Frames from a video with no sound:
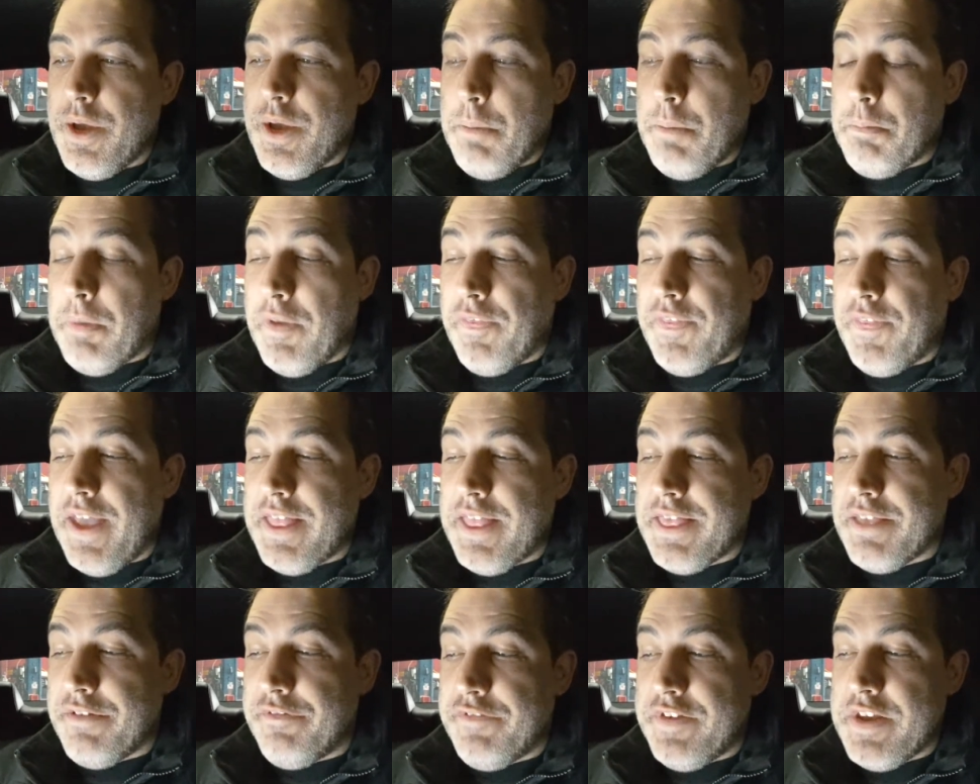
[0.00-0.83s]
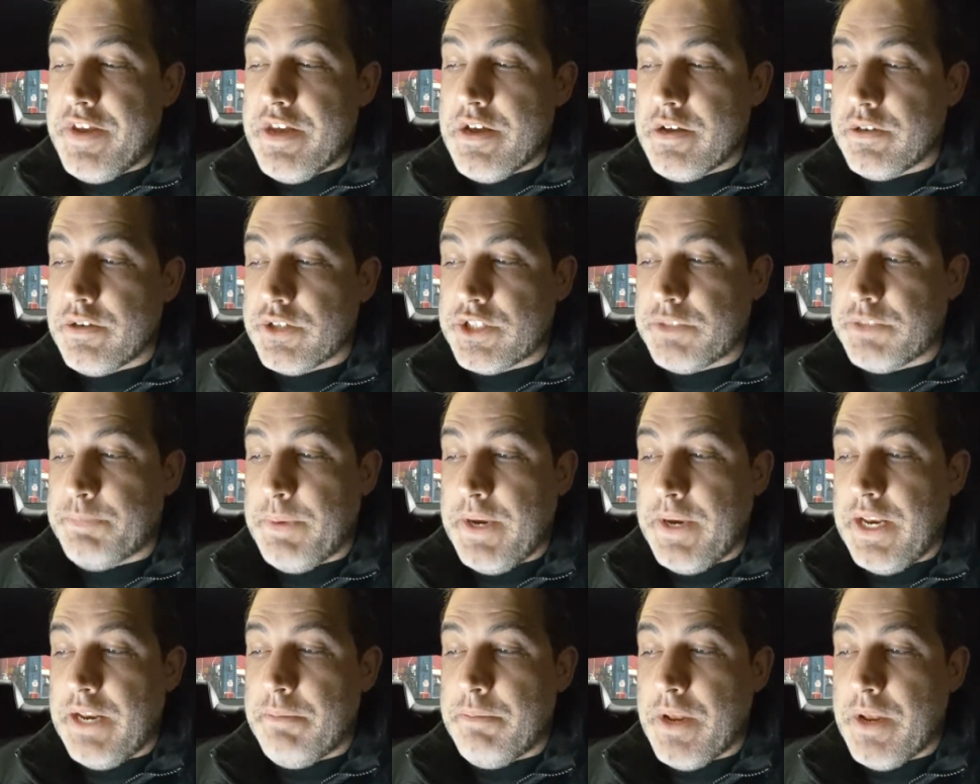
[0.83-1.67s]
But then the vehicle
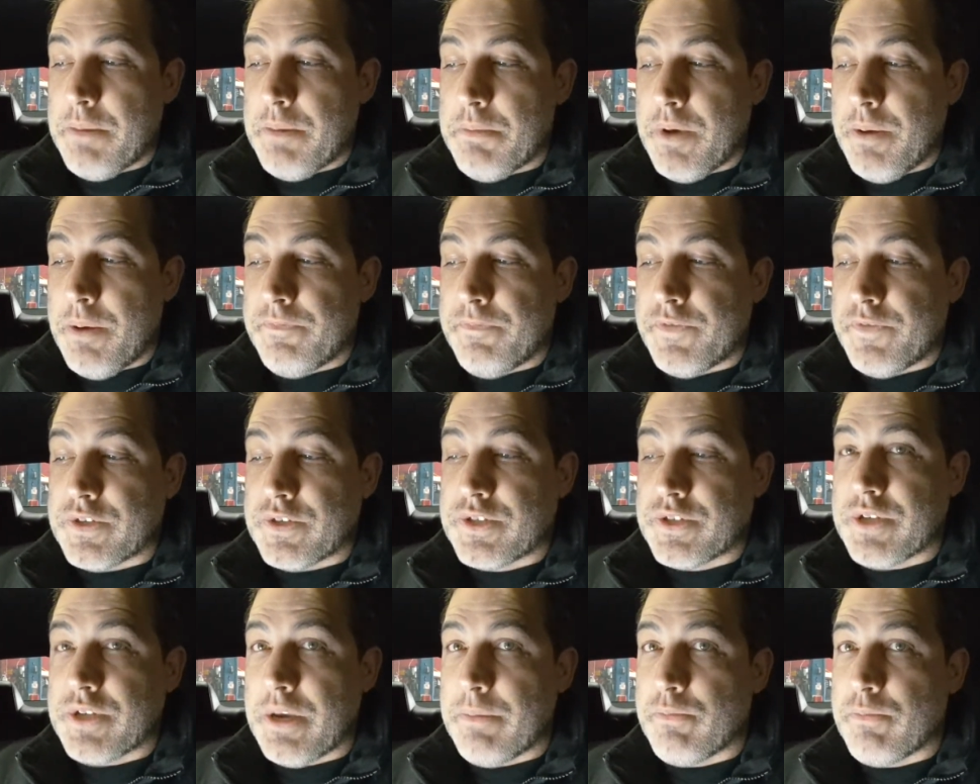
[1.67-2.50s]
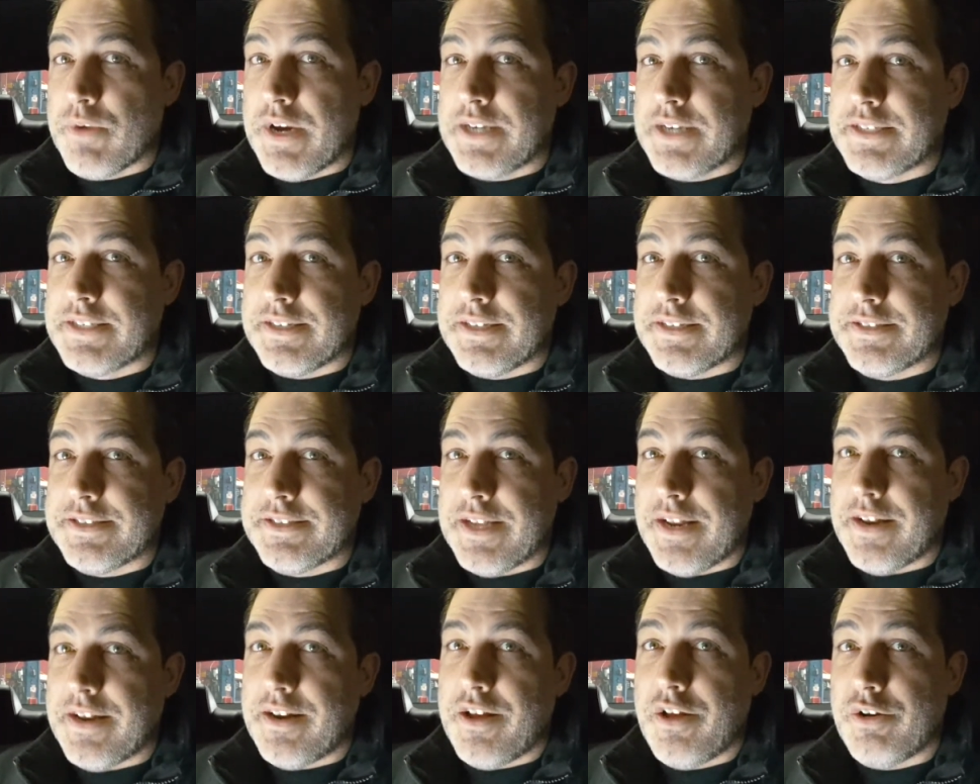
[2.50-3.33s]
speed minimum, for some reason, is set
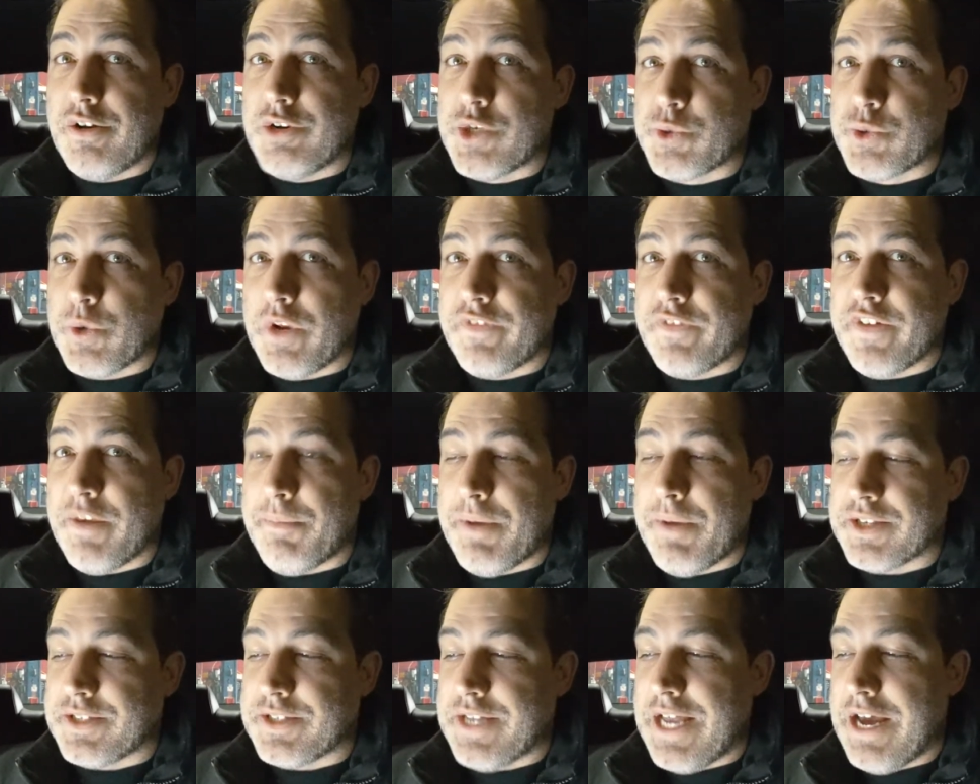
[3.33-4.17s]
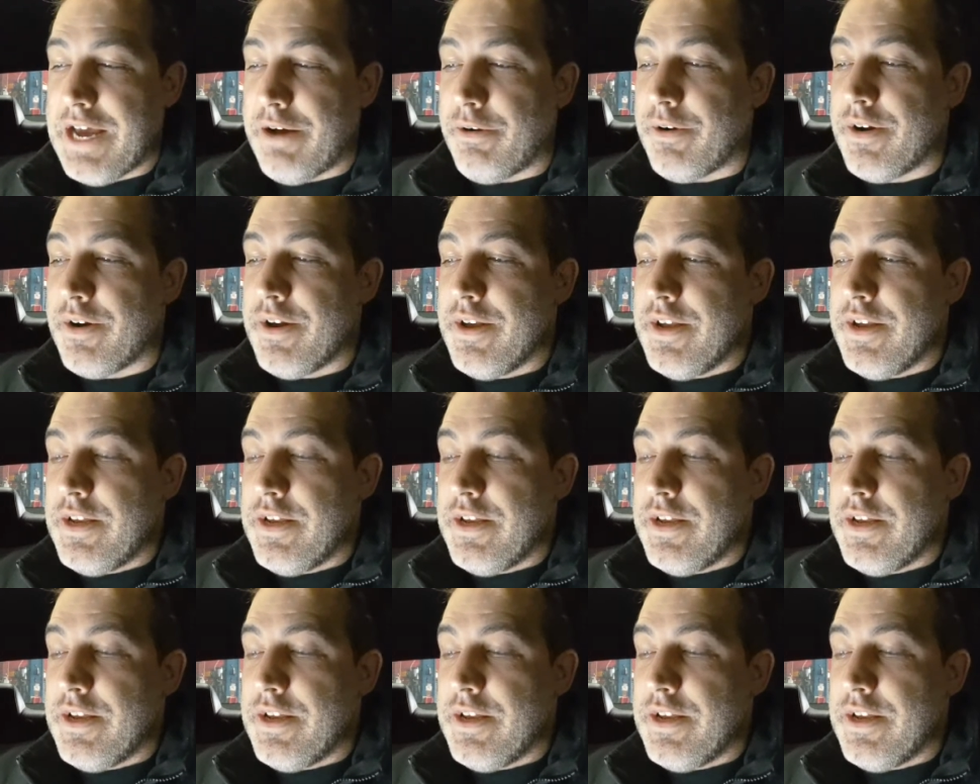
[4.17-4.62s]
at 125 miles an hour.